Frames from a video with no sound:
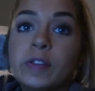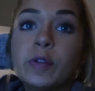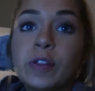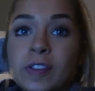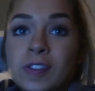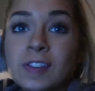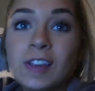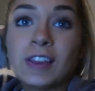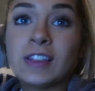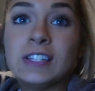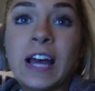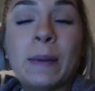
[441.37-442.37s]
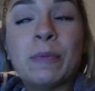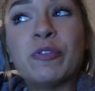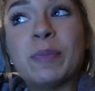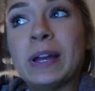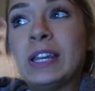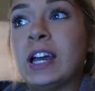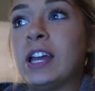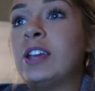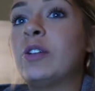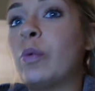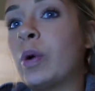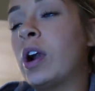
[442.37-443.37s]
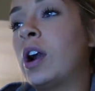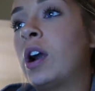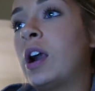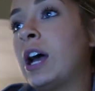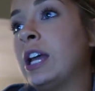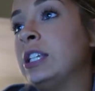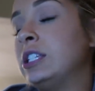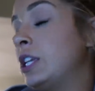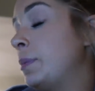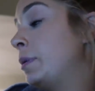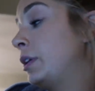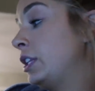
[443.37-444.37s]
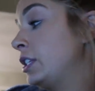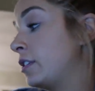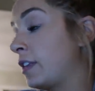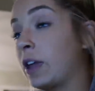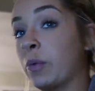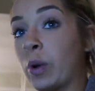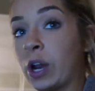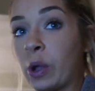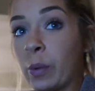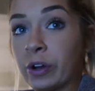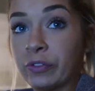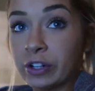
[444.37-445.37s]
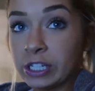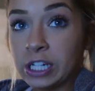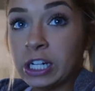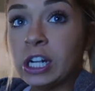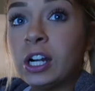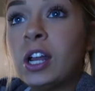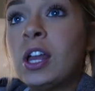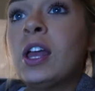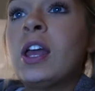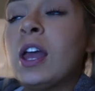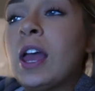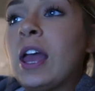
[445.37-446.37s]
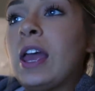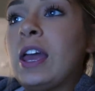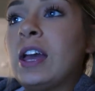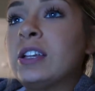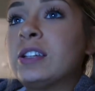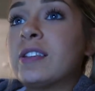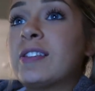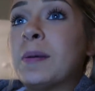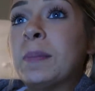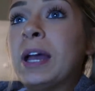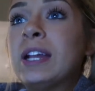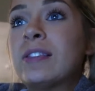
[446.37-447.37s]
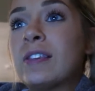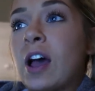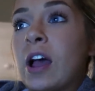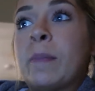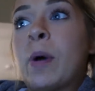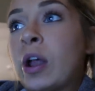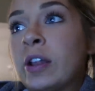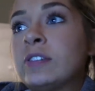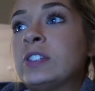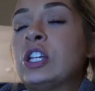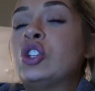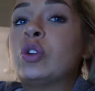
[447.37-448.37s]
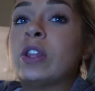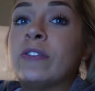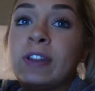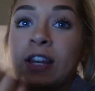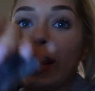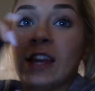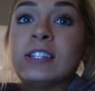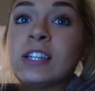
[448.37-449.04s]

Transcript: So this is like the time of my night where I typically decide what I want for dinner. And some nights, I'm honest, I don't even eat